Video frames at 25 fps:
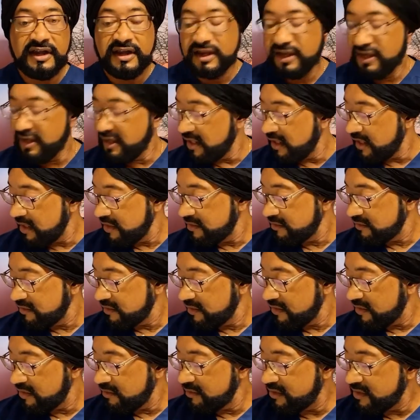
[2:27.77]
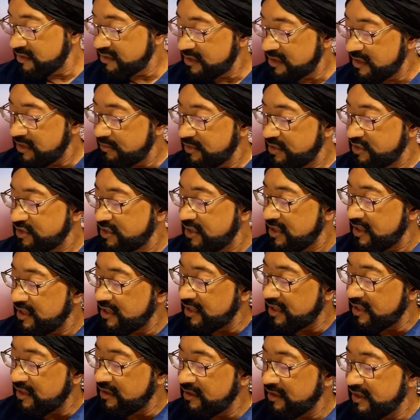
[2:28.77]
And in this image
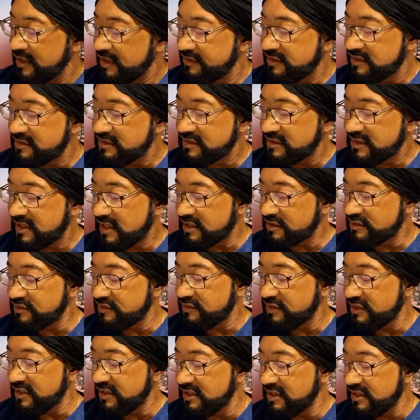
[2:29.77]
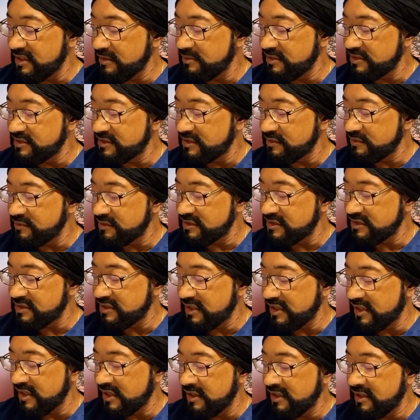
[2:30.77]
here, and this is actually an image that was
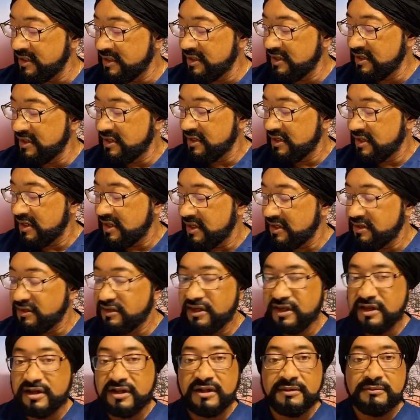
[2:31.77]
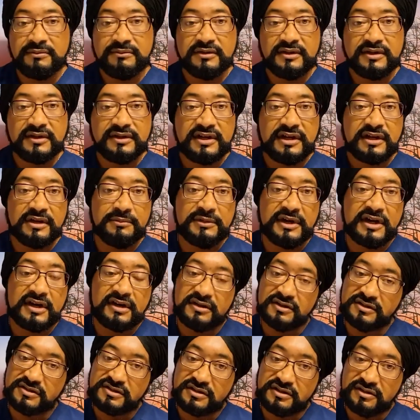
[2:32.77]
done at Yale
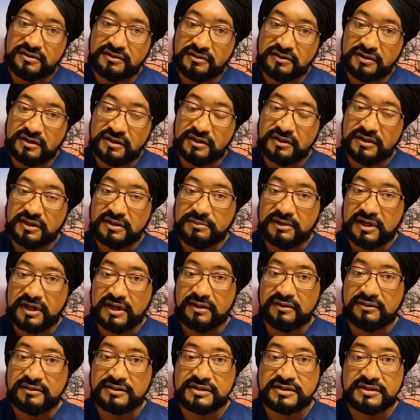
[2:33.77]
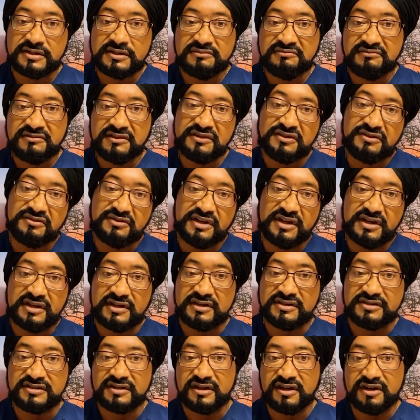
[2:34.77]
Medical School about 3
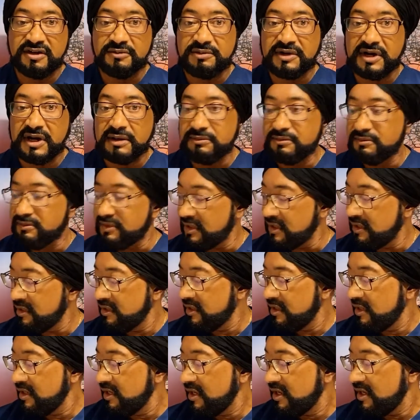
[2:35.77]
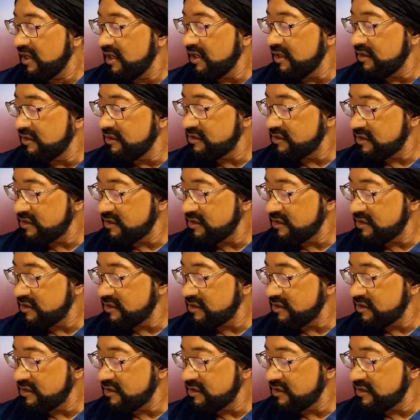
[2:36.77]
years ago probably, and this